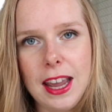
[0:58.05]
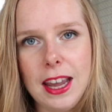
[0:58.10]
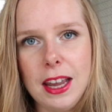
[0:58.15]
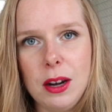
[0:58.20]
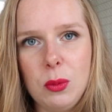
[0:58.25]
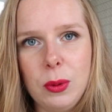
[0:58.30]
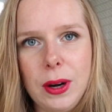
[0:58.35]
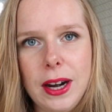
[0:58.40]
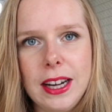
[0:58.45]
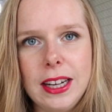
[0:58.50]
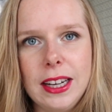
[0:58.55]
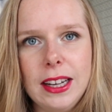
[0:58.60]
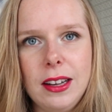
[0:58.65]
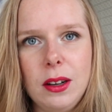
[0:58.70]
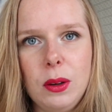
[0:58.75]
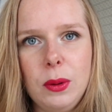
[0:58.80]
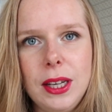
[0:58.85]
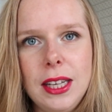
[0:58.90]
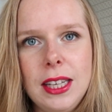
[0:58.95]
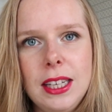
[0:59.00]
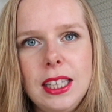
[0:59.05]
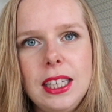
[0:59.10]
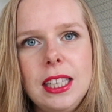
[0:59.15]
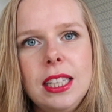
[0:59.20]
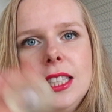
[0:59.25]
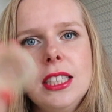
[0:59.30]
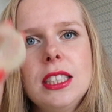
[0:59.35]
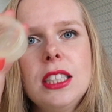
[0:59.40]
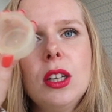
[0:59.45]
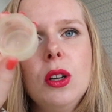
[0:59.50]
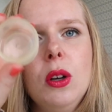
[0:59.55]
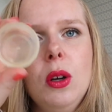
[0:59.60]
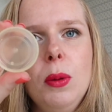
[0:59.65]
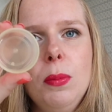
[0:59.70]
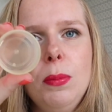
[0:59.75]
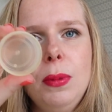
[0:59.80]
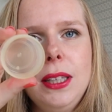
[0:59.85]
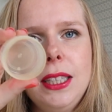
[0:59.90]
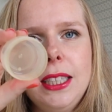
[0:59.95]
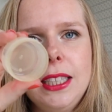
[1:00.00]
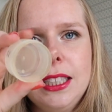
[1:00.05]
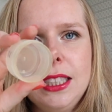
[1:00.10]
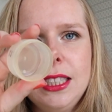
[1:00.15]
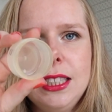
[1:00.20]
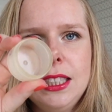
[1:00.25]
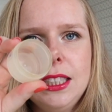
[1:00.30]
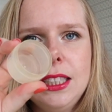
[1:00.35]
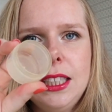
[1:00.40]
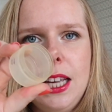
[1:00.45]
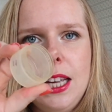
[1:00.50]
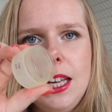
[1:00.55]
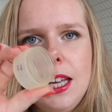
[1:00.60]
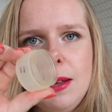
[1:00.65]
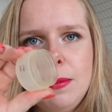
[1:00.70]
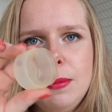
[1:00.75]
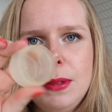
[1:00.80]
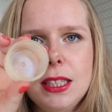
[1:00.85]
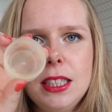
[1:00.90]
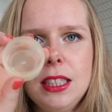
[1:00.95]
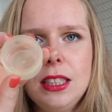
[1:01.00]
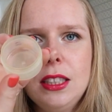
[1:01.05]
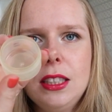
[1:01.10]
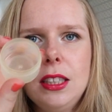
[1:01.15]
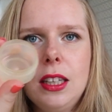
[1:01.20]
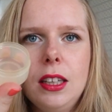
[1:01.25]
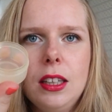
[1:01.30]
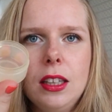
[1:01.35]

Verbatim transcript: and right now it is completely empty